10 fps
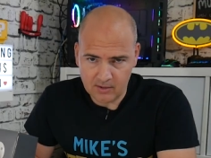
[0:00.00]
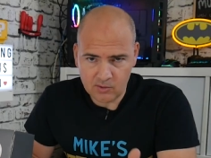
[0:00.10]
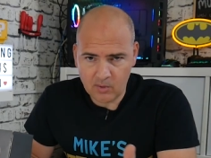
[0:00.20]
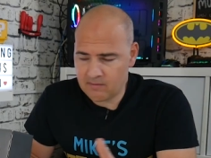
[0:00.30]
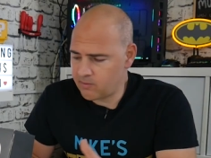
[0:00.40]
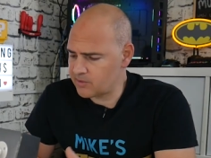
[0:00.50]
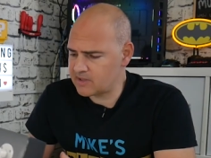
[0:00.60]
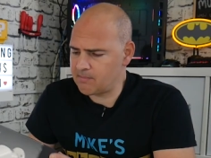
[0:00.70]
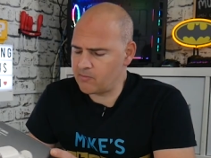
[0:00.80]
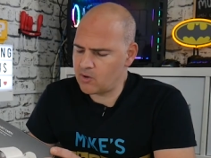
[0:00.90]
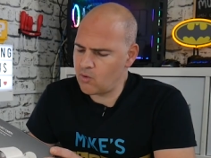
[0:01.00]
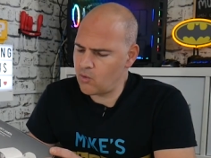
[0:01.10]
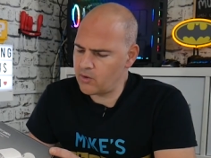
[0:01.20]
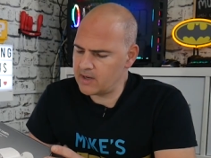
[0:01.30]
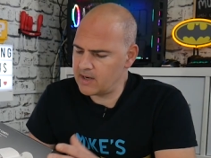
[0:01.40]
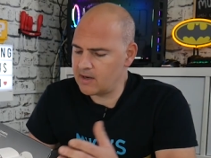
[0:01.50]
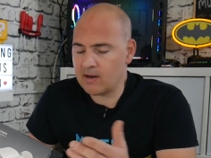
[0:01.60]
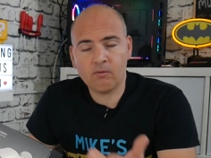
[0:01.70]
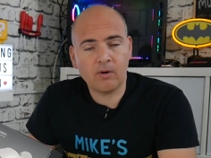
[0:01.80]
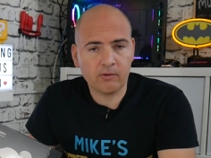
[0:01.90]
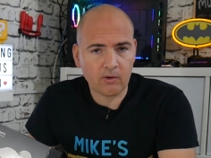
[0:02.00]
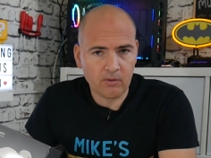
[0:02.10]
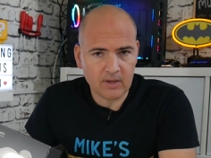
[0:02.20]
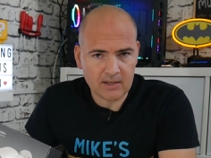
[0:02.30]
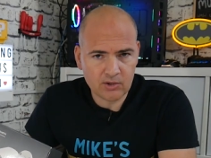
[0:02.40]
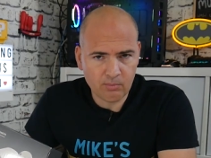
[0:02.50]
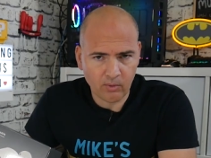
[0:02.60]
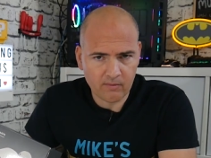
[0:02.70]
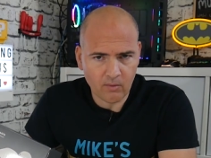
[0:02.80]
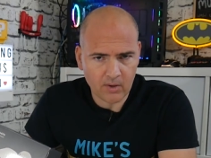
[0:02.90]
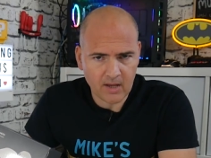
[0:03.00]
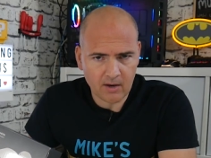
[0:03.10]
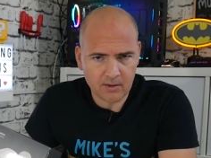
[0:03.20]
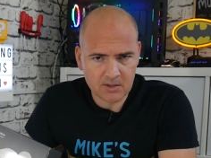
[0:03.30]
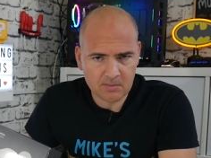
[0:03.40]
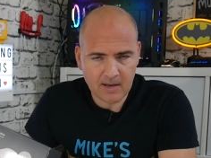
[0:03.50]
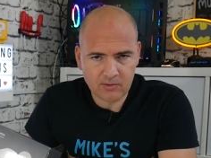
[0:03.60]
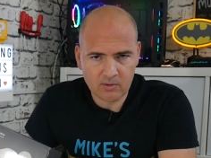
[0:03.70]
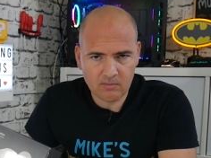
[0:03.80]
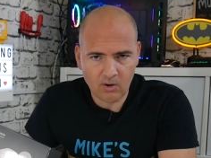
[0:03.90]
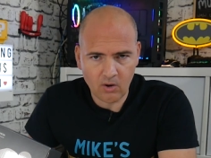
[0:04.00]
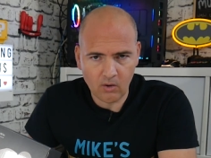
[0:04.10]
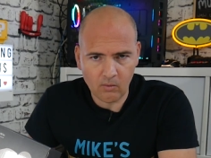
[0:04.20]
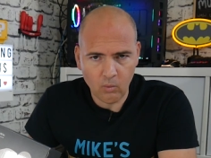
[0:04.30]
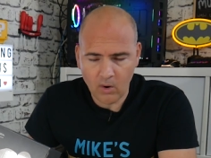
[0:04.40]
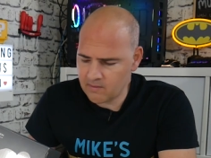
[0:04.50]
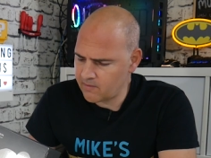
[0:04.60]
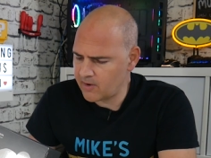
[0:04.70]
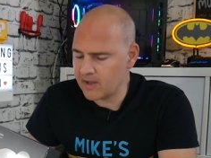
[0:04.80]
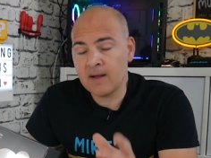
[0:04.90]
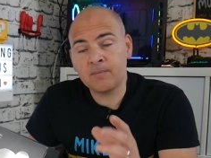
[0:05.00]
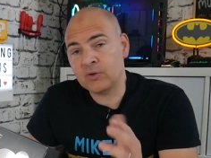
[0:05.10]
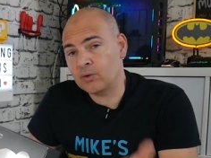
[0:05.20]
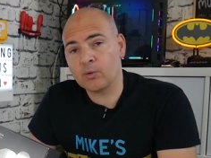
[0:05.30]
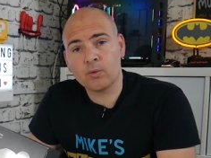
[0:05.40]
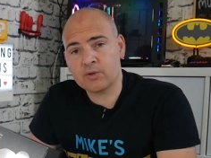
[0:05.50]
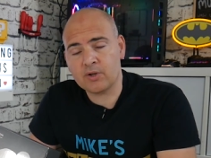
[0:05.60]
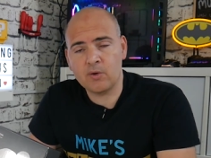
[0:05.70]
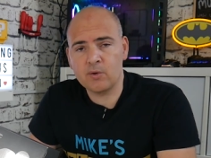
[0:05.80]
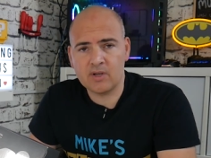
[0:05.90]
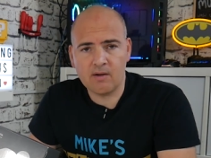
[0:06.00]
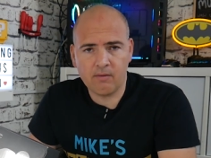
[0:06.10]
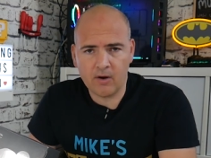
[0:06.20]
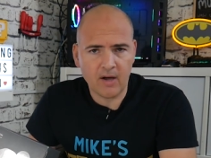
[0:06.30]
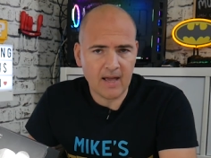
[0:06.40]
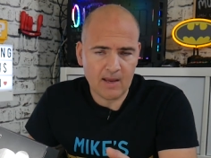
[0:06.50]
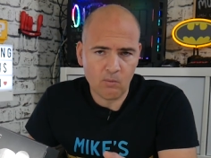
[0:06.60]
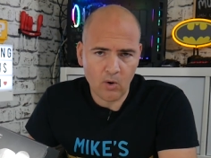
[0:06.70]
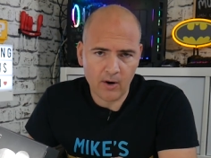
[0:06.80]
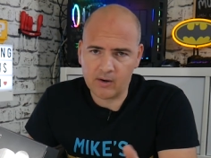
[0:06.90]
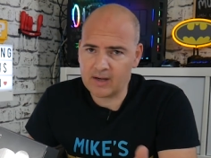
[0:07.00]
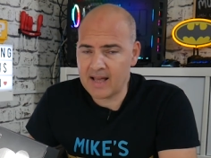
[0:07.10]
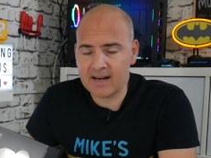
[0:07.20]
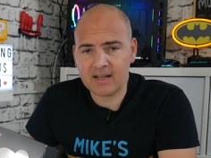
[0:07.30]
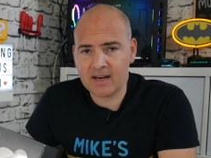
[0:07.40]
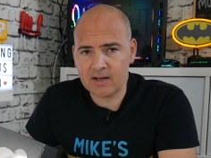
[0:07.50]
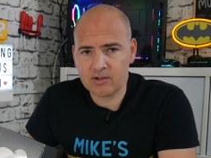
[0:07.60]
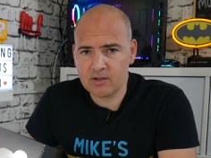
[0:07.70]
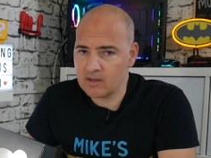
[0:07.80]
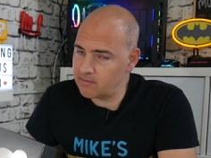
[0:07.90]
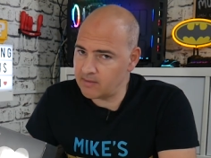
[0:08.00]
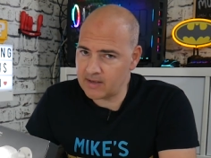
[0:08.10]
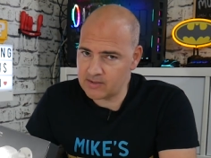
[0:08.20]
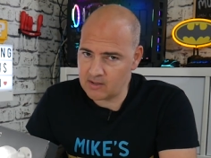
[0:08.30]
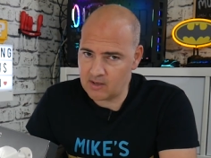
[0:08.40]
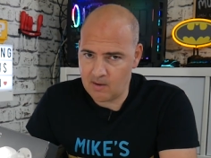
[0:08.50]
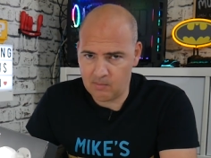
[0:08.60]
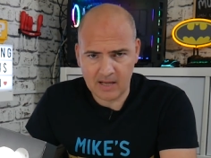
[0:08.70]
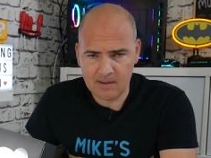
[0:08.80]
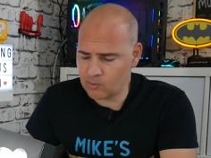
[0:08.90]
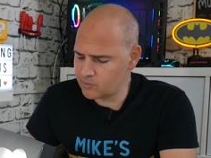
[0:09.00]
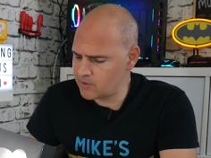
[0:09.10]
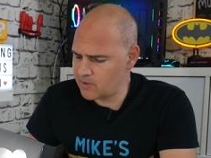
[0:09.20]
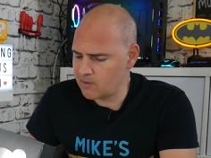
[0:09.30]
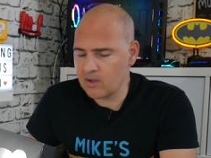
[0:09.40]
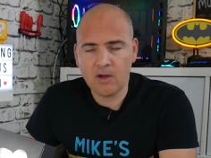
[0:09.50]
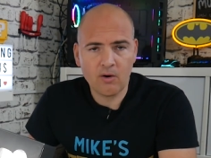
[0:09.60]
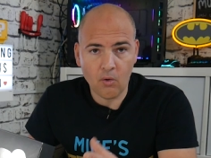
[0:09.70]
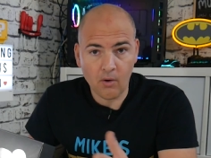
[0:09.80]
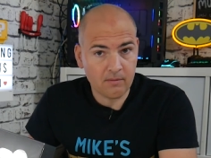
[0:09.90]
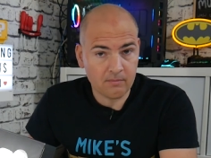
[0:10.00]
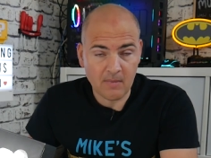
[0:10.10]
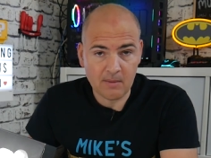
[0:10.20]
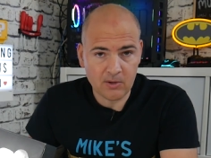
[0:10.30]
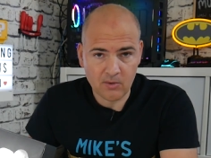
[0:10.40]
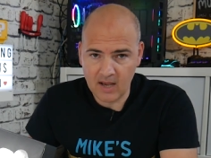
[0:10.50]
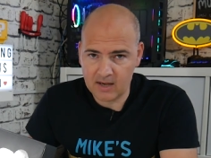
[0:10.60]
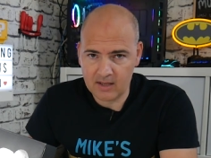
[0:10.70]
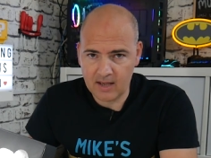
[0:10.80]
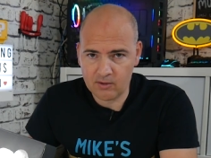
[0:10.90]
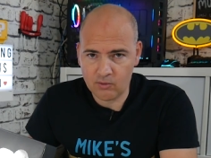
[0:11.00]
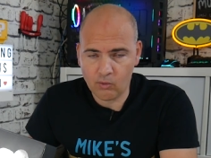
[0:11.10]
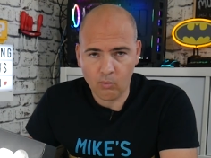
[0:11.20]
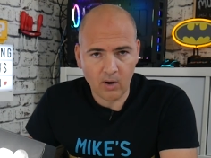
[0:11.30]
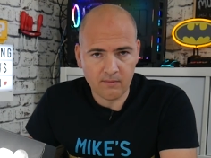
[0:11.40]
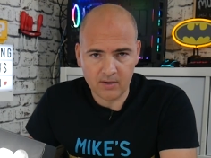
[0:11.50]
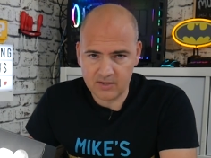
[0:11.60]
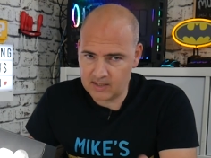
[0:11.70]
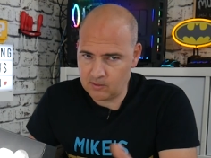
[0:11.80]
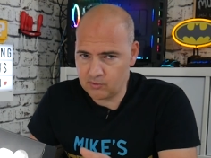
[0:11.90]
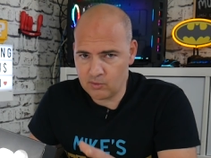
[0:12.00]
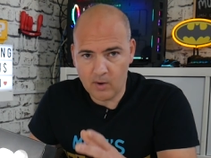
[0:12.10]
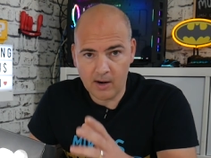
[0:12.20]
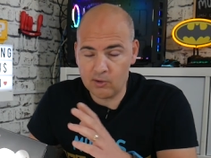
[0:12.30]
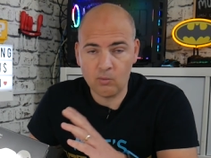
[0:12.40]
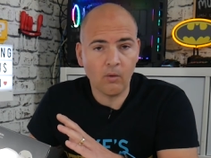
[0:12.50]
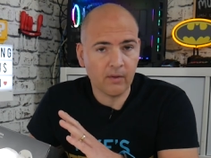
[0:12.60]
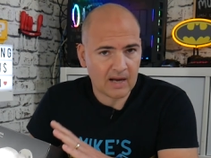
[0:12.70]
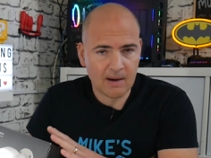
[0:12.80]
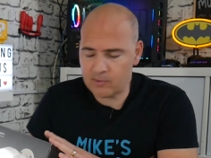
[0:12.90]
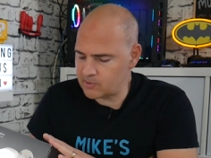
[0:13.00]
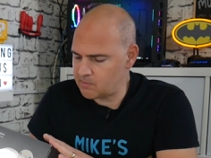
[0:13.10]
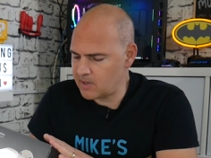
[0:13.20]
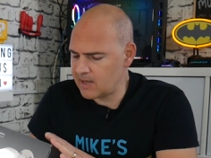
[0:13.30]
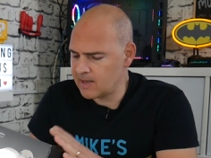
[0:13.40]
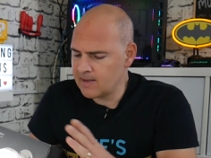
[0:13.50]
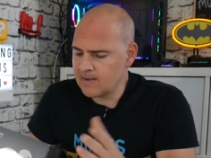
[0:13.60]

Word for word: like twenty-four seven recording, it runs on the two point four gigahertz spectrum on Wi-Fi. You can also use it via a wired LAN connection if that's uh, applicable to you, or if maybe you can't get your Wi-Fi signal to where you want the camera to be.